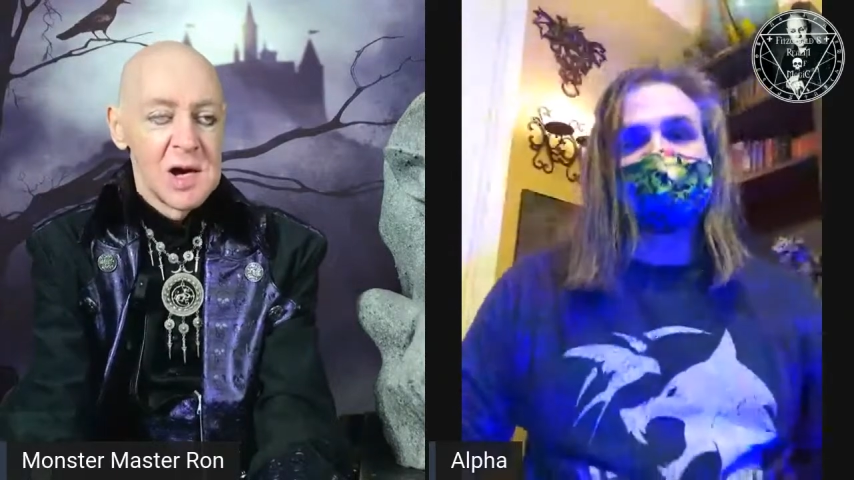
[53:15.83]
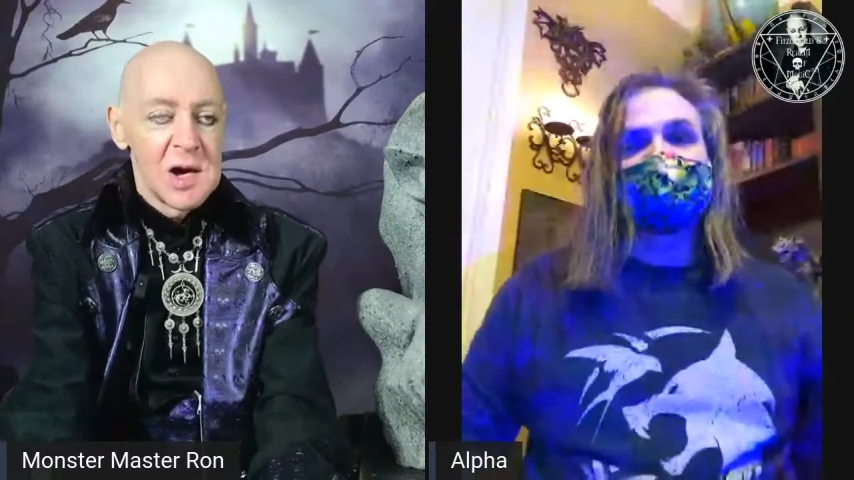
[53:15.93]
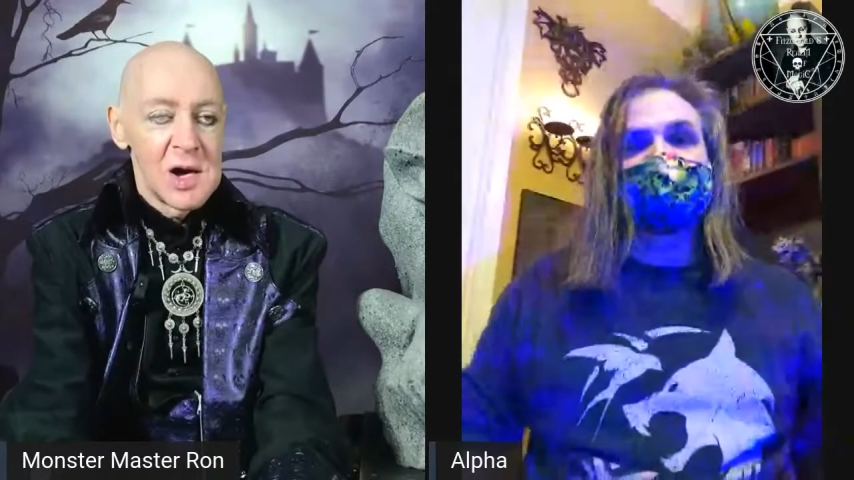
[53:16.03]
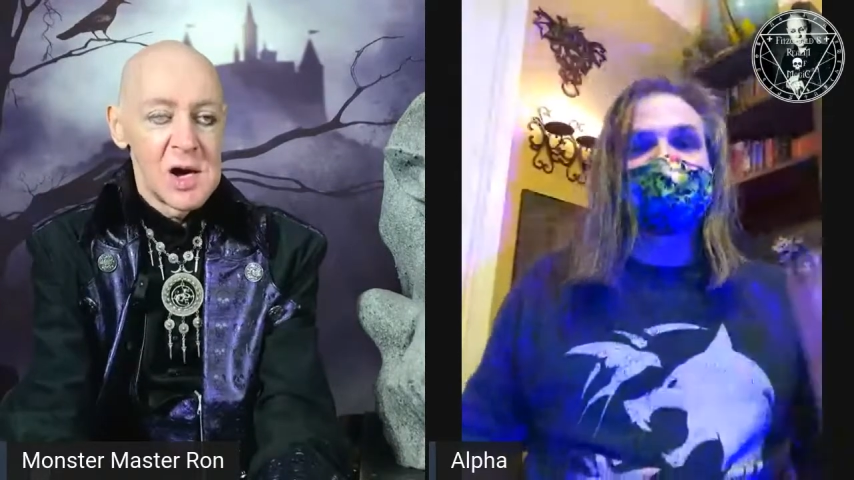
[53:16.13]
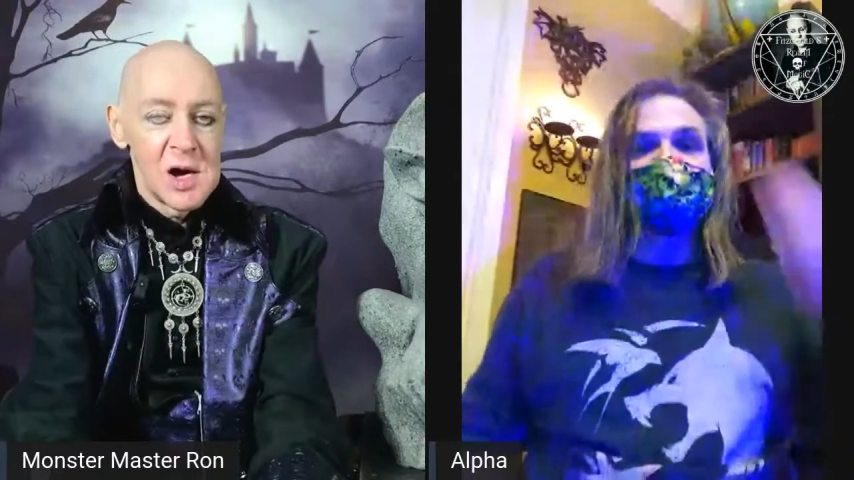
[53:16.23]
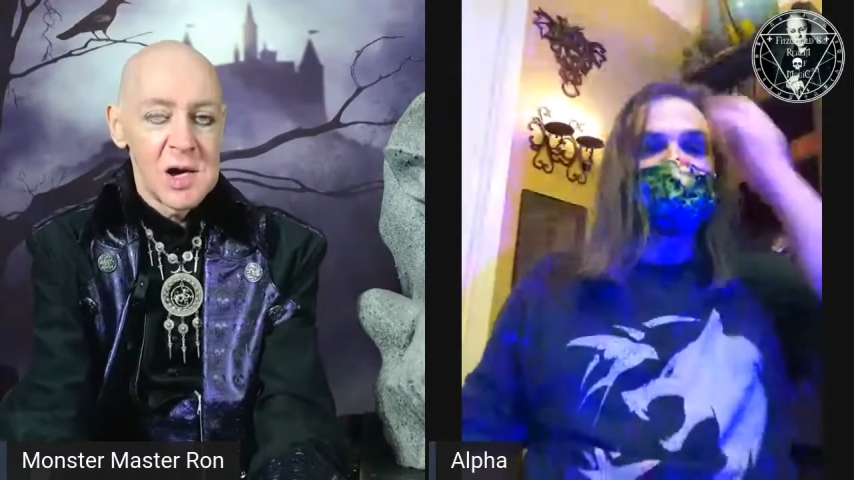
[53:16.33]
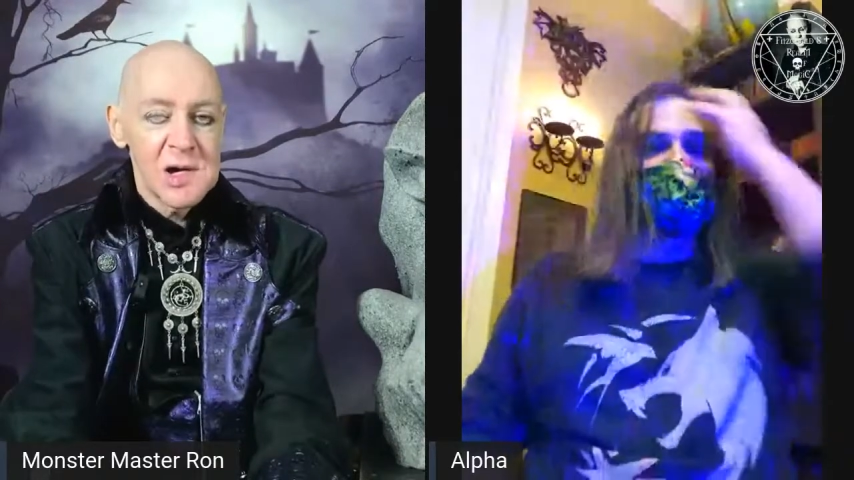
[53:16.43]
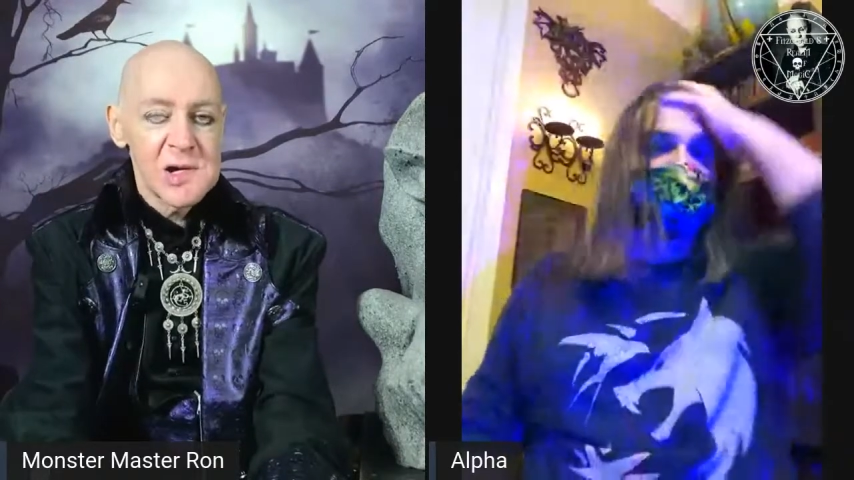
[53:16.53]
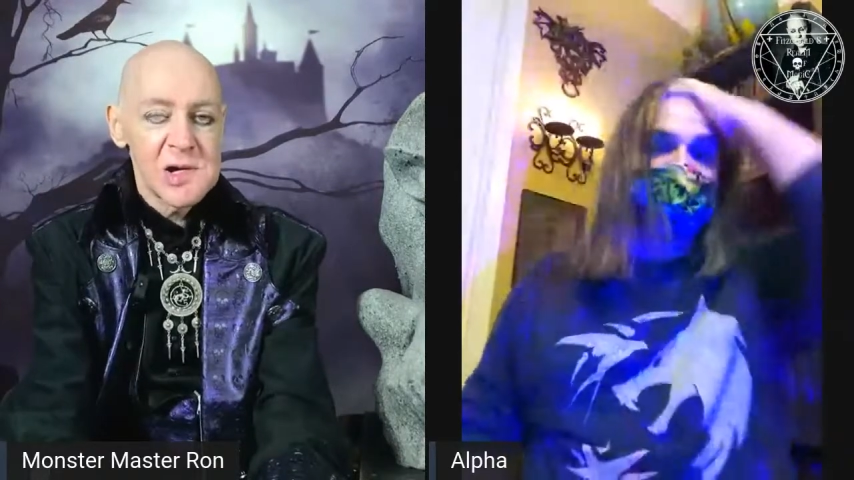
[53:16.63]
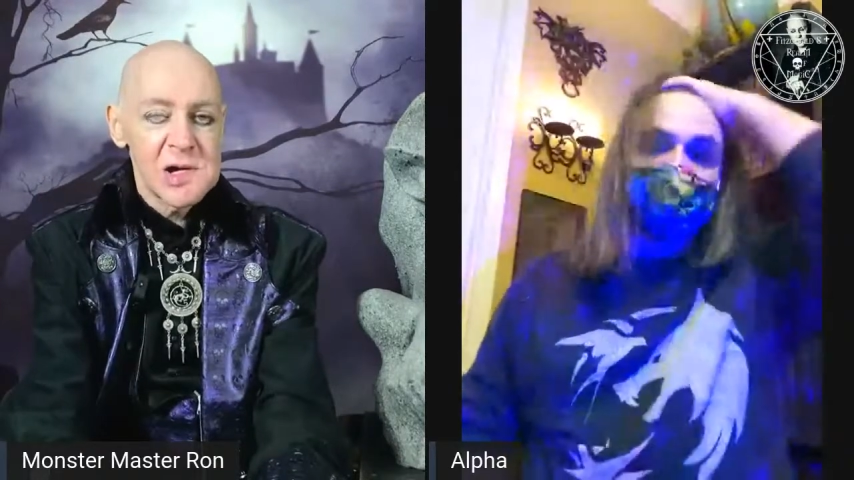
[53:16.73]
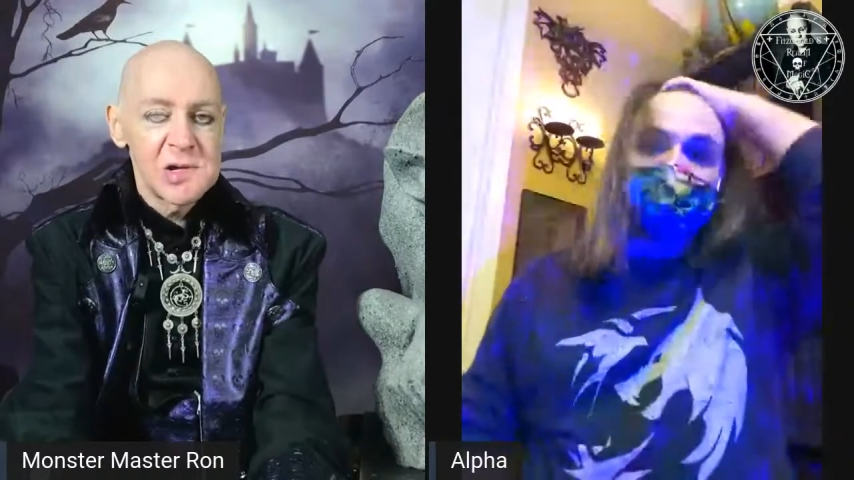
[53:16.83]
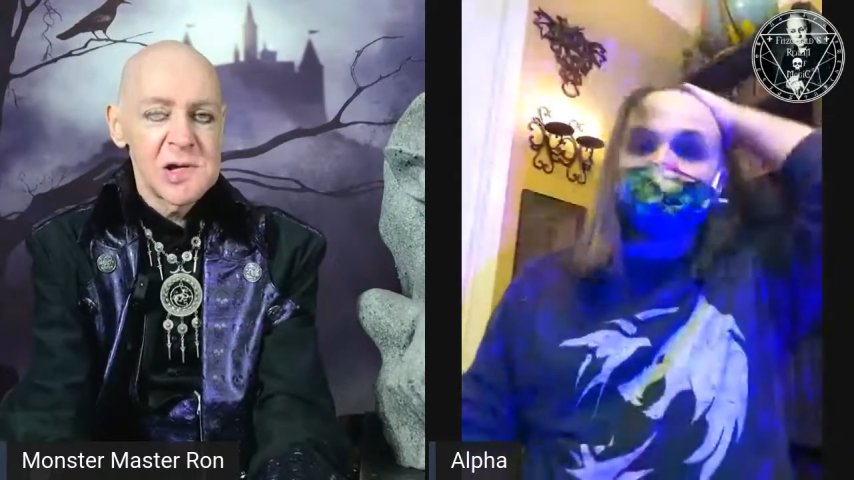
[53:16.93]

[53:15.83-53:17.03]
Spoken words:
it